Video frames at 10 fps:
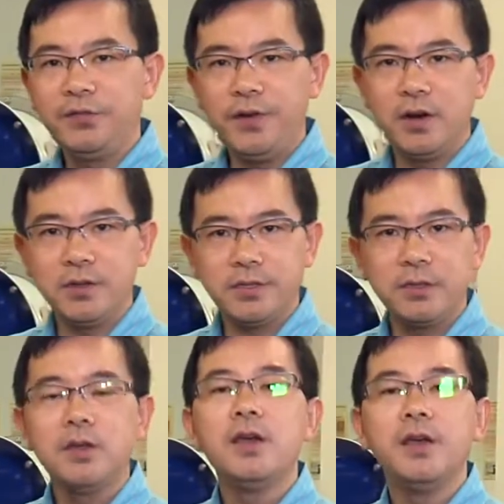first
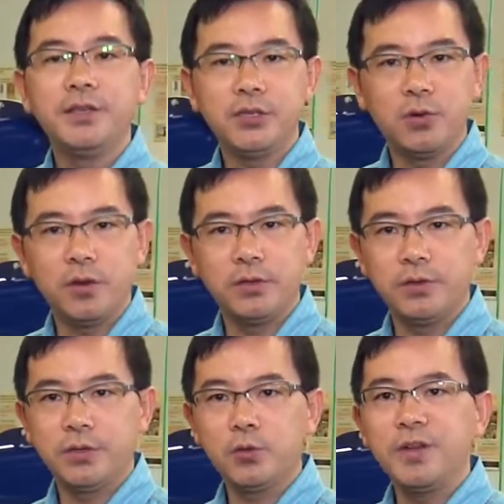install
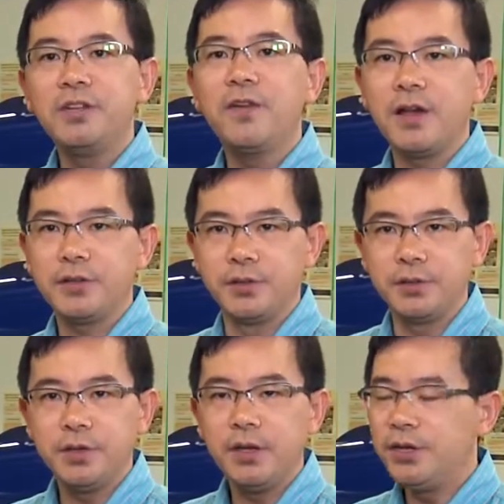those three
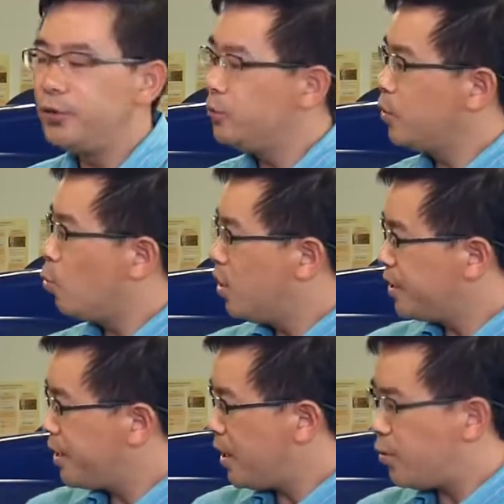devices into the
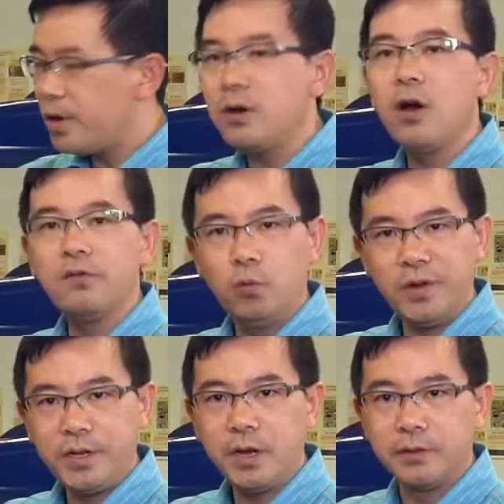working area of the
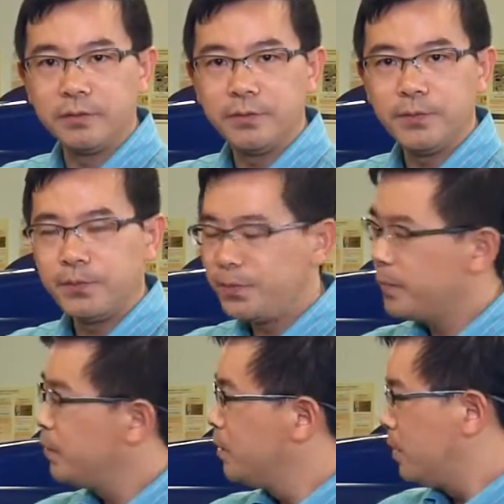wind tunnel.
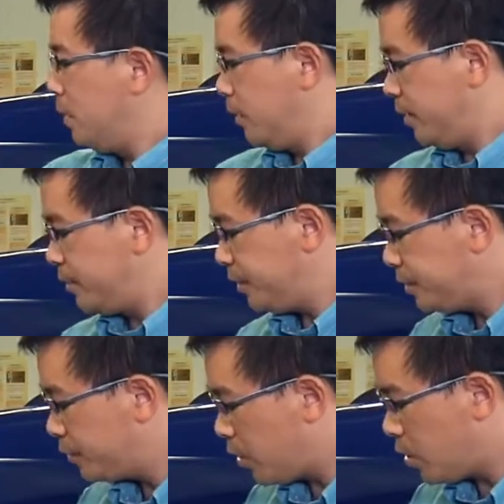Let's
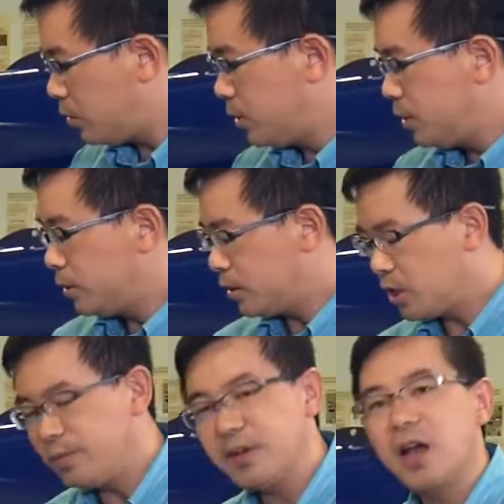install the
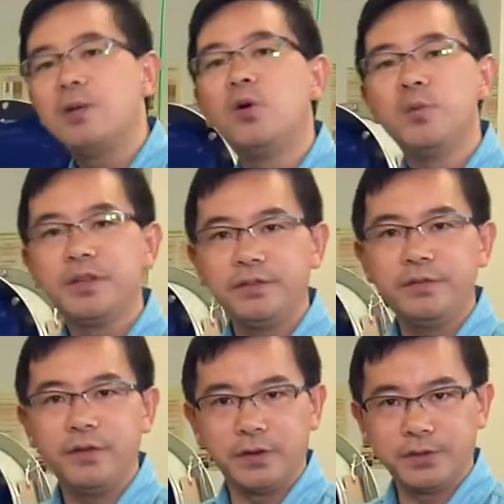turbine anemometer
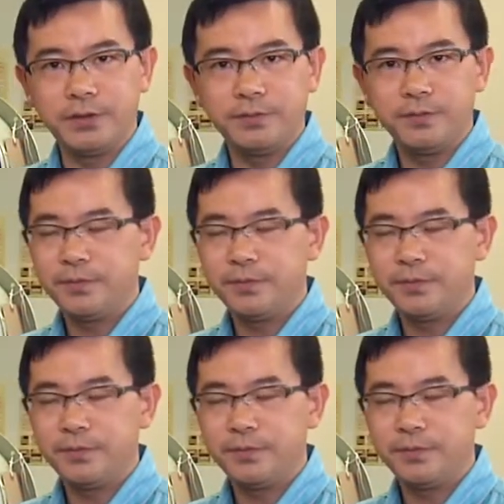first.